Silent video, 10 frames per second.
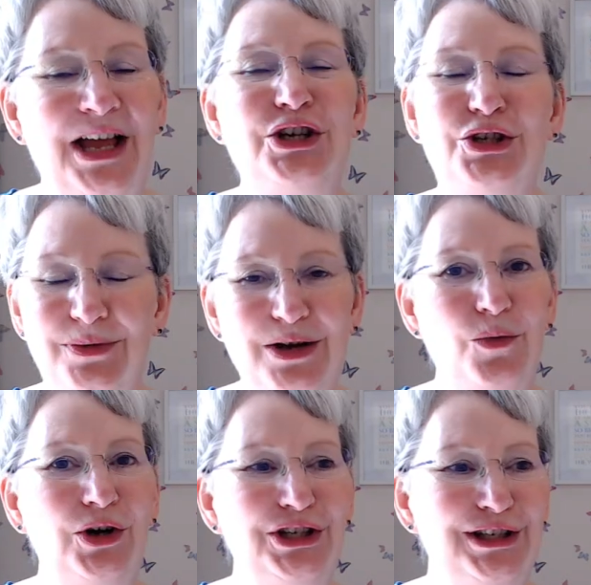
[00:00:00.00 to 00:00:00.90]
doing
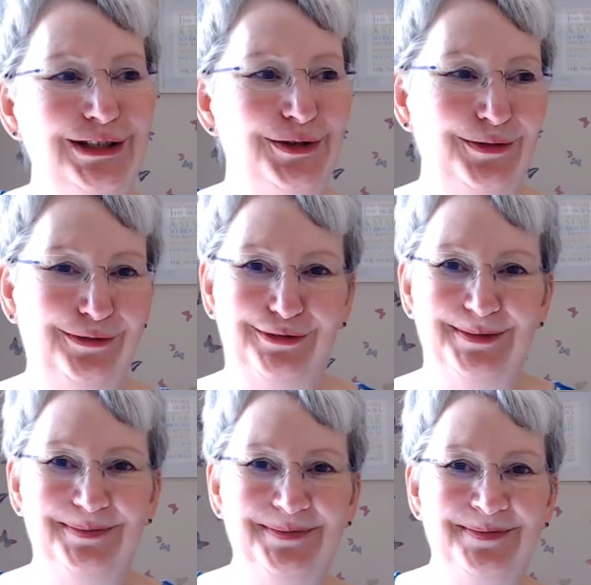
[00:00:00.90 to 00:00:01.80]
what you love
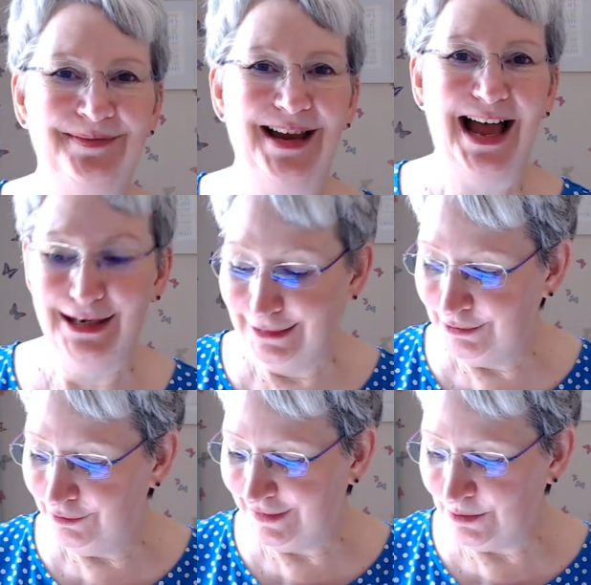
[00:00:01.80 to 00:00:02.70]
and
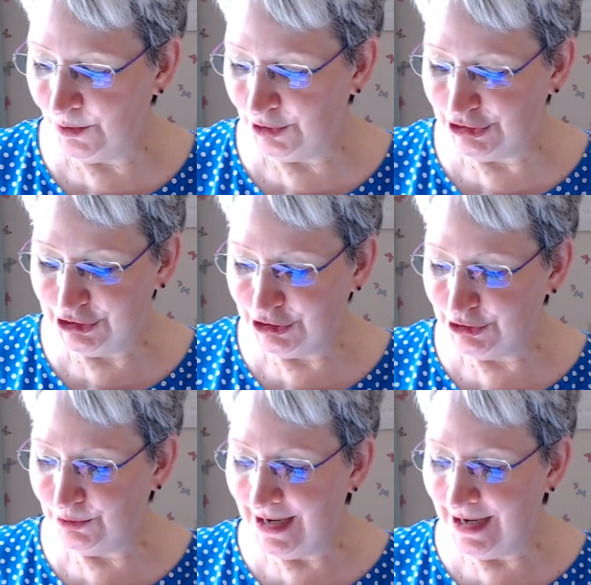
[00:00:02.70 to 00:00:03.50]
loving what you do.